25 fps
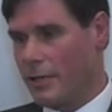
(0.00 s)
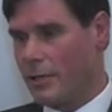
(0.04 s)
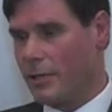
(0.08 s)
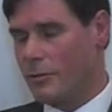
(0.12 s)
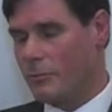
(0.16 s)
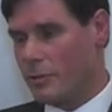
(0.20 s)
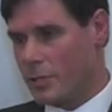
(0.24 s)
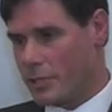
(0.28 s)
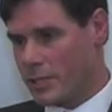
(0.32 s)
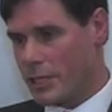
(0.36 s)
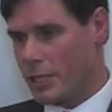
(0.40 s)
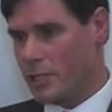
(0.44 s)

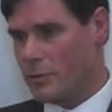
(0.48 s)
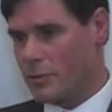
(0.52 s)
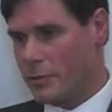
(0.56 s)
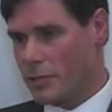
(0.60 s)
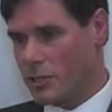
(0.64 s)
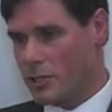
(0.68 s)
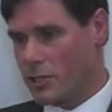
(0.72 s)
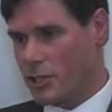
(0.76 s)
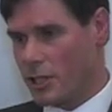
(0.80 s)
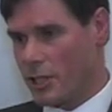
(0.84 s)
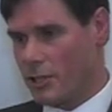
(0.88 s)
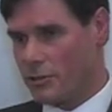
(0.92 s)
which has been
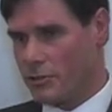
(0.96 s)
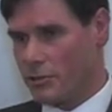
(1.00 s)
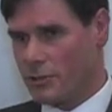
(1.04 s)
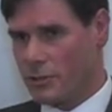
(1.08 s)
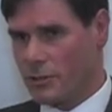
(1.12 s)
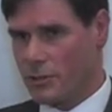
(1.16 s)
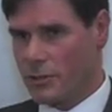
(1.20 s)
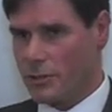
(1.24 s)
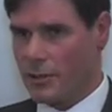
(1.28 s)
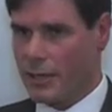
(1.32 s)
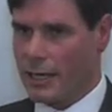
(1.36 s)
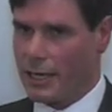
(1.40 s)
shown
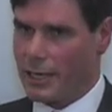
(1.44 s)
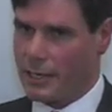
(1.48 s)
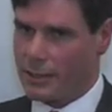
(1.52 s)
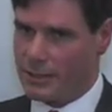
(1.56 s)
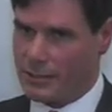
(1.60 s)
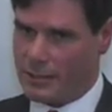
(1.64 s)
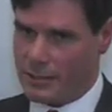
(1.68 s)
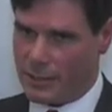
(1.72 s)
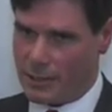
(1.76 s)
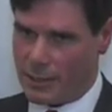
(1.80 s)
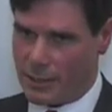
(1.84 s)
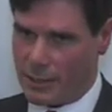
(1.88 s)
to
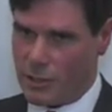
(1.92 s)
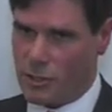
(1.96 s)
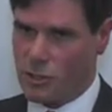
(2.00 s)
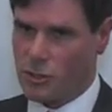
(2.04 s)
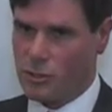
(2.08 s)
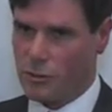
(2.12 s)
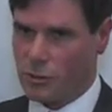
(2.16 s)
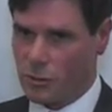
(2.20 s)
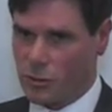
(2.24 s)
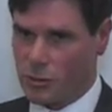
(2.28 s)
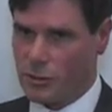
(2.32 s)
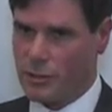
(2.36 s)
add a
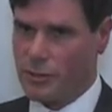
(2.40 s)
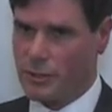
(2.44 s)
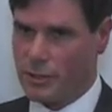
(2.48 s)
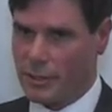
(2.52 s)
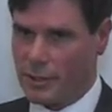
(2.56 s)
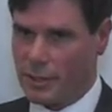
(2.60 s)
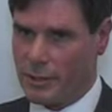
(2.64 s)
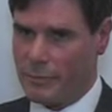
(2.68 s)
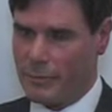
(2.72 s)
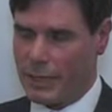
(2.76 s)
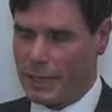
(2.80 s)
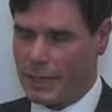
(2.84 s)
short
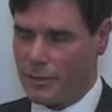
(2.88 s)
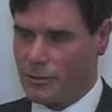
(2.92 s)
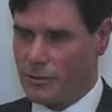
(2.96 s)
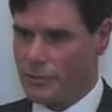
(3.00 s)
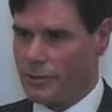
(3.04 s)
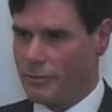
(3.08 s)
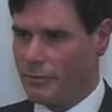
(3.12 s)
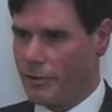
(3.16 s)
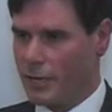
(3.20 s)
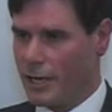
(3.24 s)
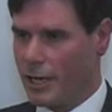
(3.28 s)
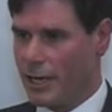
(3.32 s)
amount
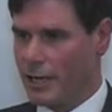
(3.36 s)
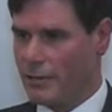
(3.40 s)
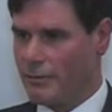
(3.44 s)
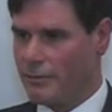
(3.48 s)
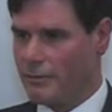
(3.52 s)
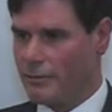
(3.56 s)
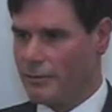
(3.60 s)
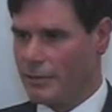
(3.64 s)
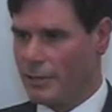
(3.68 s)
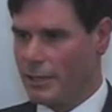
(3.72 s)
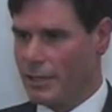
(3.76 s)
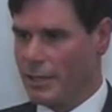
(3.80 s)
of
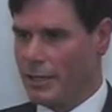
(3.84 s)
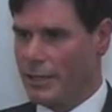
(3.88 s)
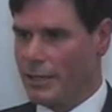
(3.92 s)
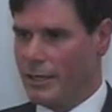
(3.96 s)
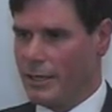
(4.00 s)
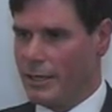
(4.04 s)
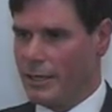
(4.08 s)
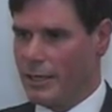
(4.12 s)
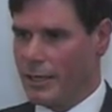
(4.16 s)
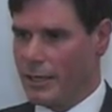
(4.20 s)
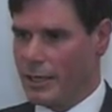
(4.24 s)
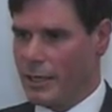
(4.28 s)
life.
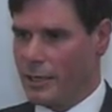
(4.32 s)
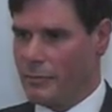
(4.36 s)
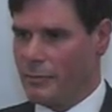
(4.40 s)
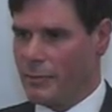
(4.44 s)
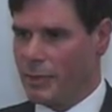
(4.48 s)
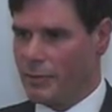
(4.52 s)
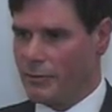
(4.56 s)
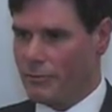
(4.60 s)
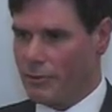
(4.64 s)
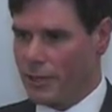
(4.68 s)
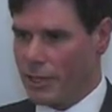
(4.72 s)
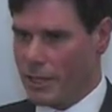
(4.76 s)

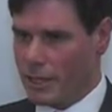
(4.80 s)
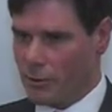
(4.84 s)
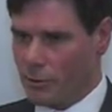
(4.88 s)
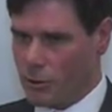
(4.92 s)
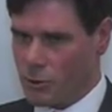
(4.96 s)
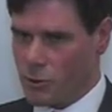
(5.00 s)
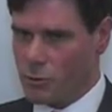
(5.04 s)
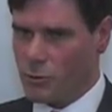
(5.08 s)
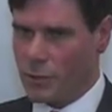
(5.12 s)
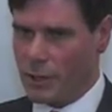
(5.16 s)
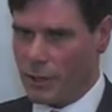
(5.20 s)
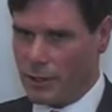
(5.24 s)
But really,
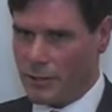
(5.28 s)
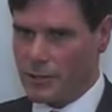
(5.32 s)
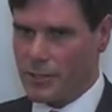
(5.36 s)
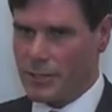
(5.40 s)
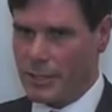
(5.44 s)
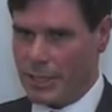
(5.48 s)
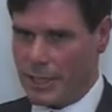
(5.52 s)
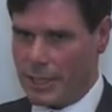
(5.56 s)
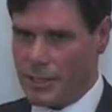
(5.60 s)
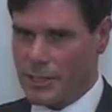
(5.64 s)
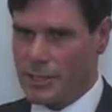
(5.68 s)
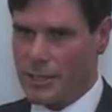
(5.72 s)
once we got to
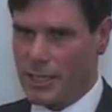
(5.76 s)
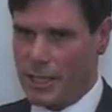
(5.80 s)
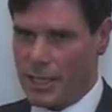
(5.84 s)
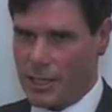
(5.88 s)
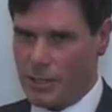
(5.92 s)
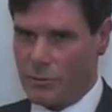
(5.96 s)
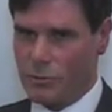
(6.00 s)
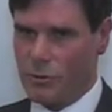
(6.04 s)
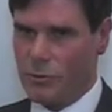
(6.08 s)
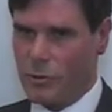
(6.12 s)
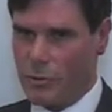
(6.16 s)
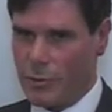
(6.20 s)
that
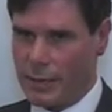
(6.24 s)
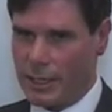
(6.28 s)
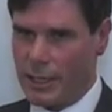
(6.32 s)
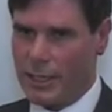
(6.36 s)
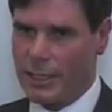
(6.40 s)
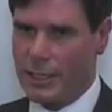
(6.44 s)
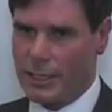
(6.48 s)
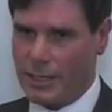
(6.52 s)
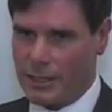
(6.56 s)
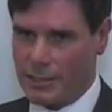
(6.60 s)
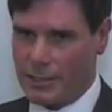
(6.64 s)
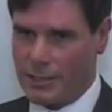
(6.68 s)
stage, we were
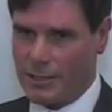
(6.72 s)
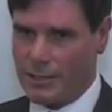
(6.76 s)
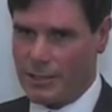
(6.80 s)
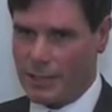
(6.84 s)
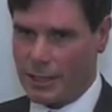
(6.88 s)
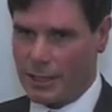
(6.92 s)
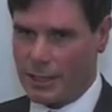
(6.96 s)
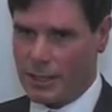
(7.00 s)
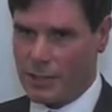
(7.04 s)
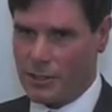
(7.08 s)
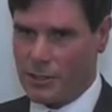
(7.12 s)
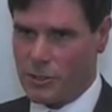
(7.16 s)
beginning to
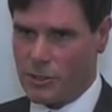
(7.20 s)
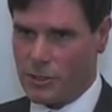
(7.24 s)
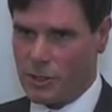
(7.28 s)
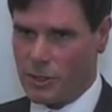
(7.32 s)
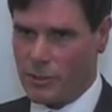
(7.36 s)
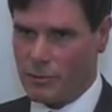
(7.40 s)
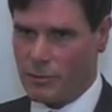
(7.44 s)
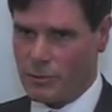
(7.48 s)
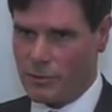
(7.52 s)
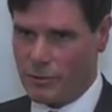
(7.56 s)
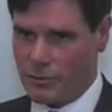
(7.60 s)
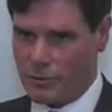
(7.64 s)
think in
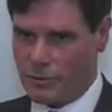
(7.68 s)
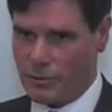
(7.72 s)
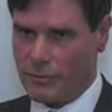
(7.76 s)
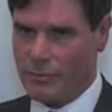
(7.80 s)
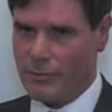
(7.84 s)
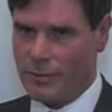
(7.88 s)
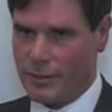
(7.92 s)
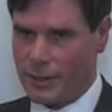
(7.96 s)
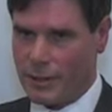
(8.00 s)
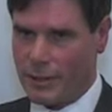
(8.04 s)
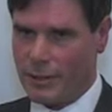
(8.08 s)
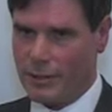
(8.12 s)
terms of
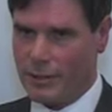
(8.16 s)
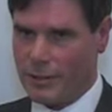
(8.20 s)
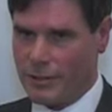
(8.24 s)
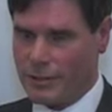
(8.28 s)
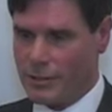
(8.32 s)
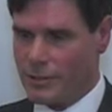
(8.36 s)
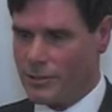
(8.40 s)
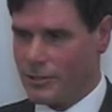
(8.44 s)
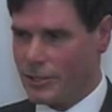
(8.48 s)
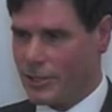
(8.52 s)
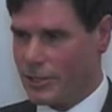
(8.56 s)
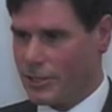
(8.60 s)
the
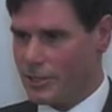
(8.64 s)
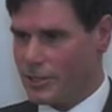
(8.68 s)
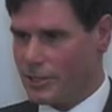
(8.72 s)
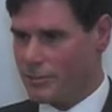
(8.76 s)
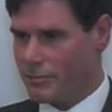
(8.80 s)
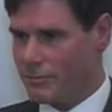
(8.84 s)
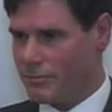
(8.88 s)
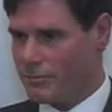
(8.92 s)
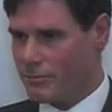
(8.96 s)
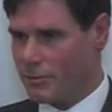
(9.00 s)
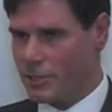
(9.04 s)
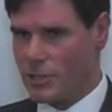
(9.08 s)
disease
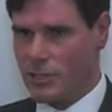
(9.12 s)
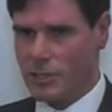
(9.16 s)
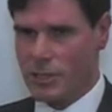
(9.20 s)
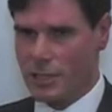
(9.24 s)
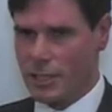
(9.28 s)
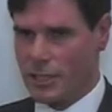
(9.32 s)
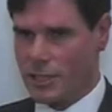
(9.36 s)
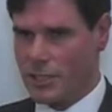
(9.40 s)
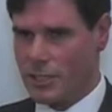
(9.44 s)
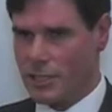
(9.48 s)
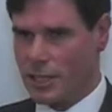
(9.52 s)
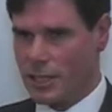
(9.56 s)
reaching
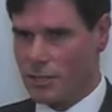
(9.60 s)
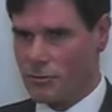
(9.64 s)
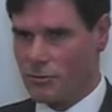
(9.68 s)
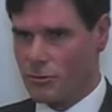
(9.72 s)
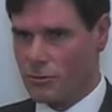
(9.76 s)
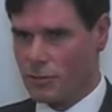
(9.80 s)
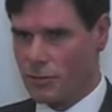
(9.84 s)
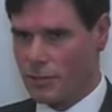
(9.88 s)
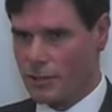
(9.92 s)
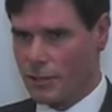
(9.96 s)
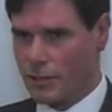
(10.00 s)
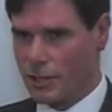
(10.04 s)
its
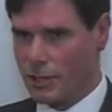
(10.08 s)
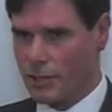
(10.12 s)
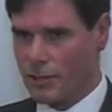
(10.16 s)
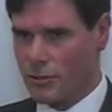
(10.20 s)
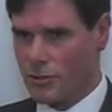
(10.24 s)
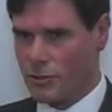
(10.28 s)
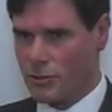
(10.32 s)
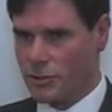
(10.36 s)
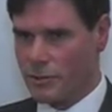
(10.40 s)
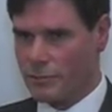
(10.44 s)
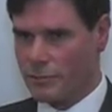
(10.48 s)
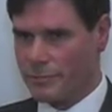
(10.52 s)
natural
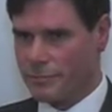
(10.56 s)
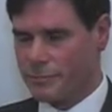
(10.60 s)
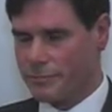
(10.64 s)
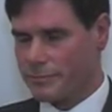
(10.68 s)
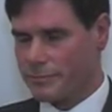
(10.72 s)
conclusion.